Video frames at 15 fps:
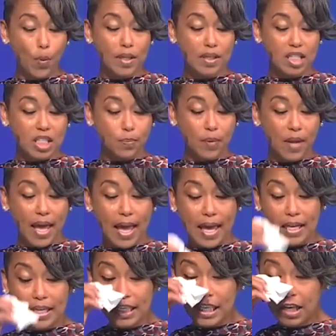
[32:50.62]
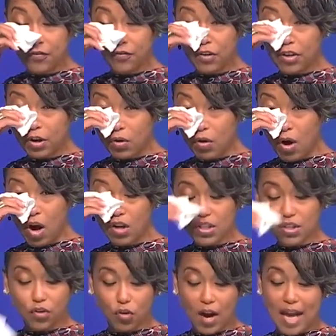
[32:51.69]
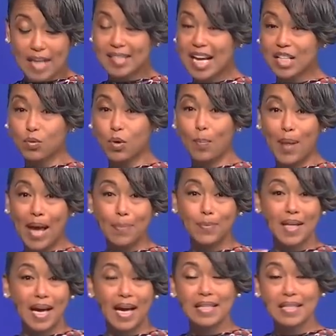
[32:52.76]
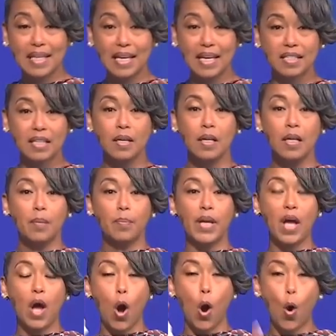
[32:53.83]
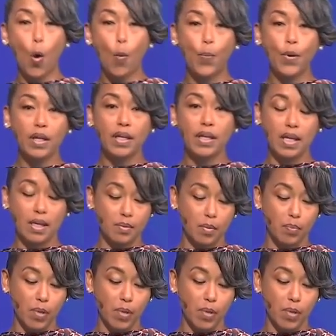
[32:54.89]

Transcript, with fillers: display and live for the cause of Christ. That's what baptized is, being openly